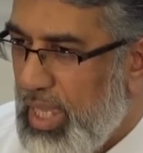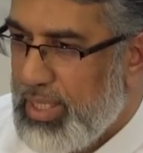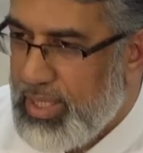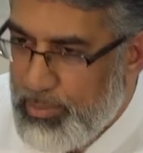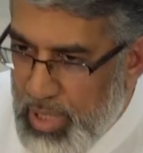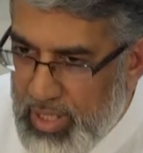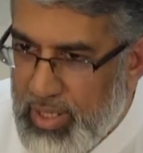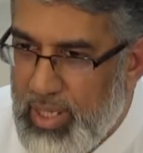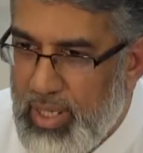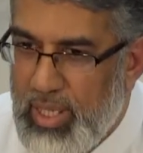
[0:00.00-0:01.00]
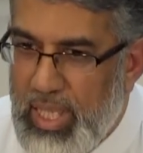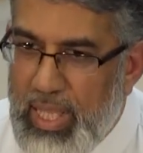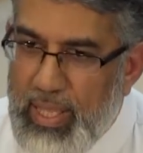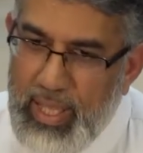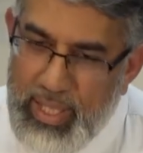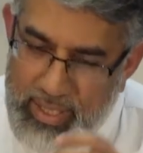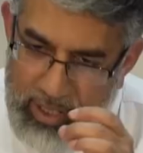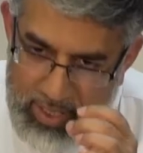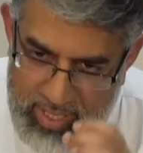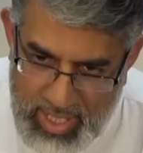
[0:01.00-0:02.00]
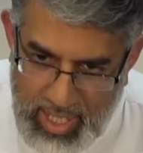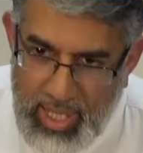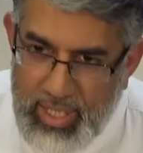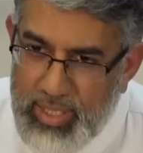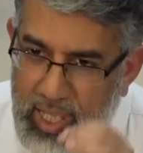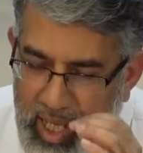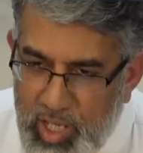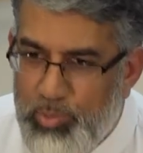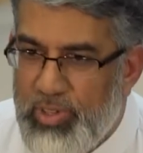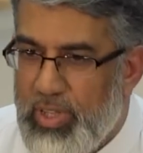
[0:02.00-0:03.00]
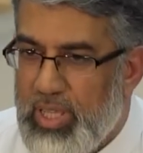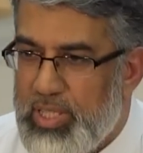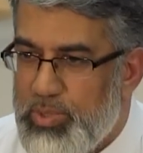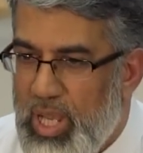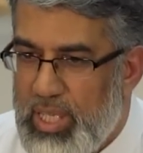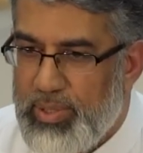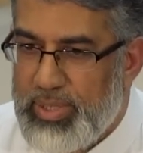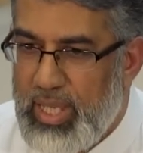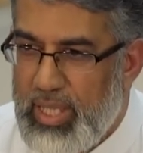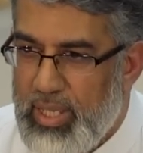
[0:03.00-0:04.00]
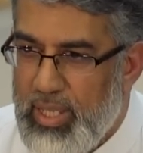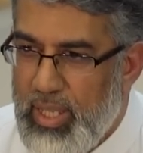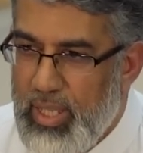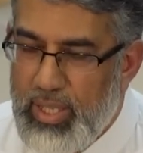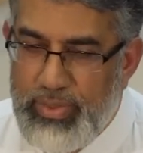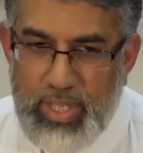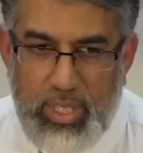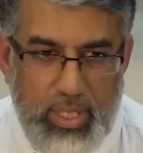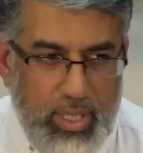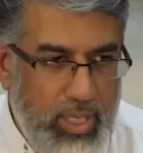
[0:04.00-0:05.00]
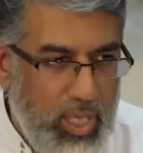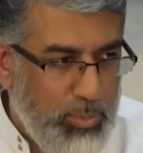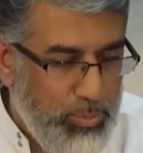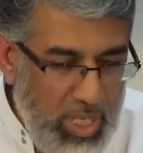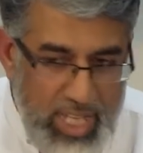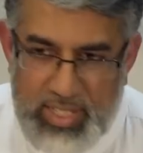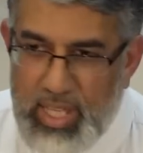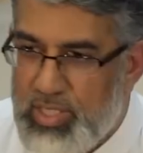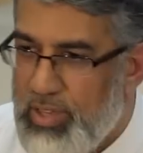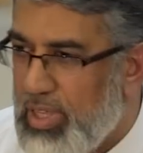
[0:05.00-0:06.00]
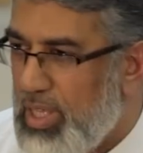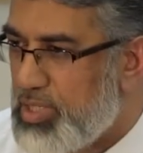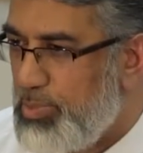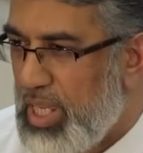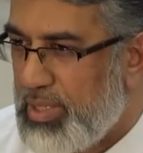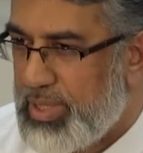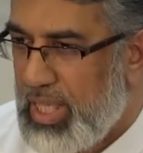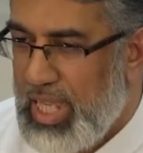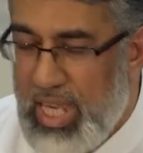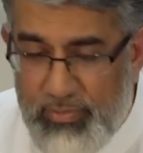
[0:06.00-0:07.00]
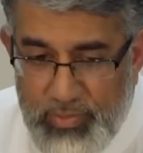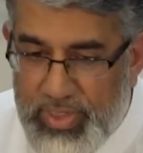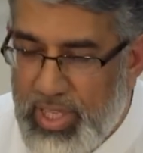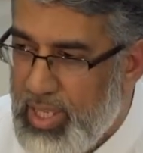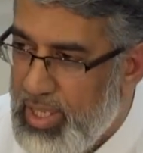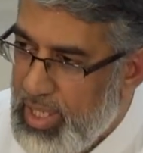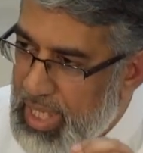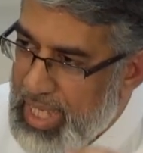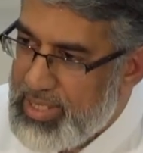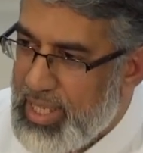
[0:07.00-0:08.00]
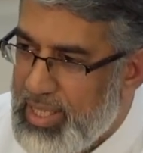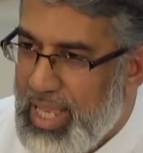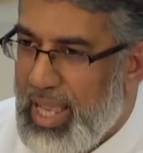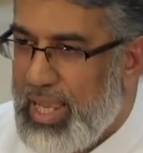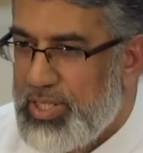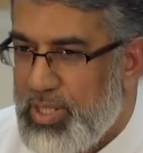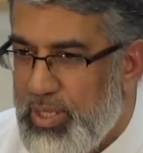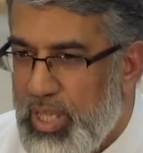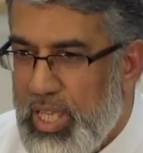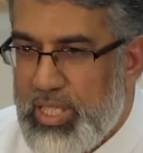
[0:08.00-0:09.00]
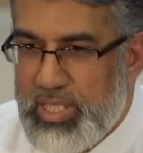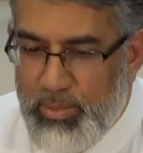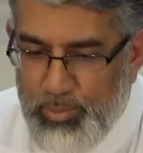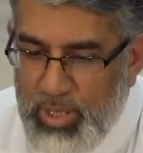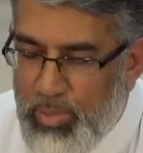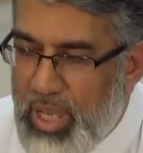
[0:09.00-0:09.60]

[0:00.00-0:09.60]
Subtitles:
And the barakah and the isti'an, the help of Allah subhanahu wa ta'ala, the blessings of Allah subhanahu wa ta'ala, everything is in the action simply